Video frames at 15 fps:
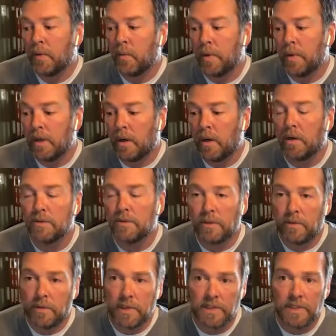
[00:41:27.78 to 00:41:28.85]
we
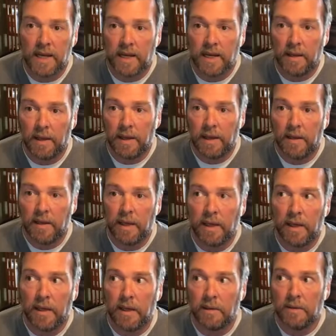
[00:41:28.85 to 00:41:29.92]
also always had like
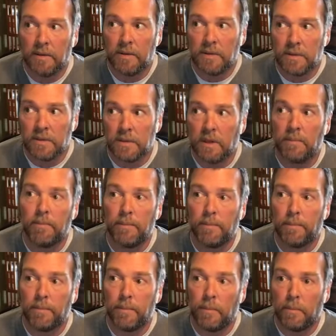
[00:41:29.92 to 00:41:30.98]
a
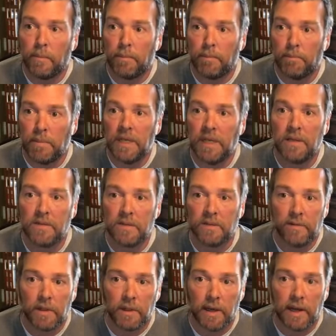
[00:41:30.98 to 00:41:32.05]
some means
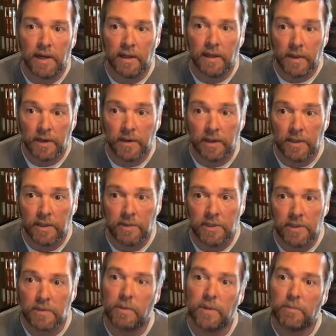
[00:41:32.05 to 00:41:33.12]
of aligning their
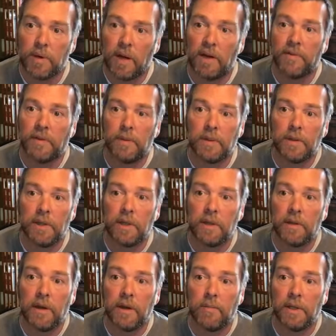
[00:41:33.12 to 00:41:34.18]
interests with the profitability of
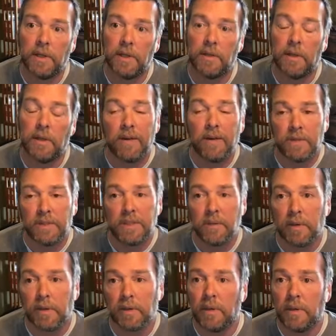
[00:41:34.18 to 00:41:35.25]
the company. that was
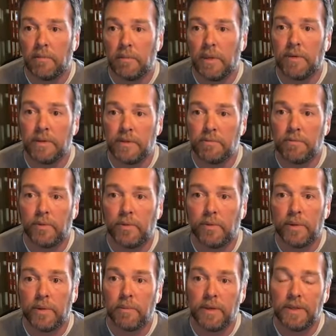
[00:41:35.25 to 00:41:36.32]
typically a bonus pool
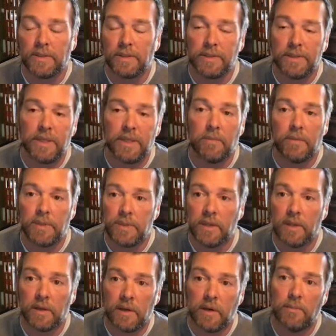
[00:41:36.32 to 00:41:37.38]
where basically 10%
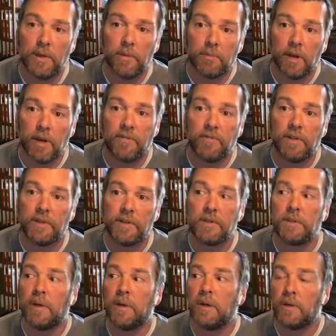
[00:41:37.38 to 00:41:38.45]
of the company
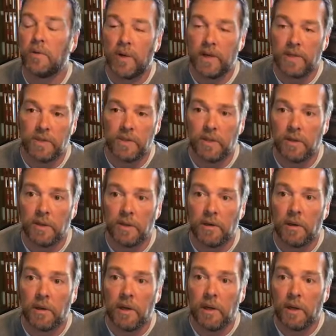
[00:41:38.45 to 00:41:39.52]
profits twice a year
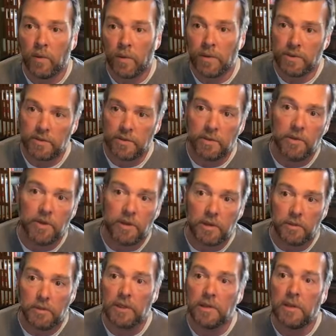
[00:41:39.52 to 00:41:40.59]
were distributed
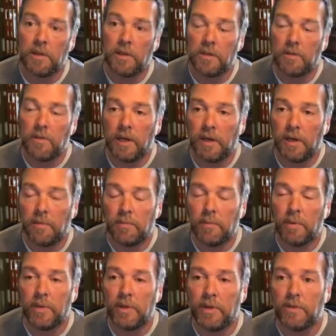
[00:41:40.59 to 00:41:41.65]
among the uh,
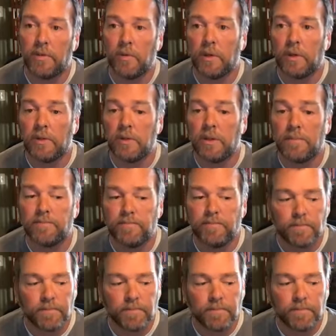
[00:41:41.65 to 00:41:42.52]
employees who worked here.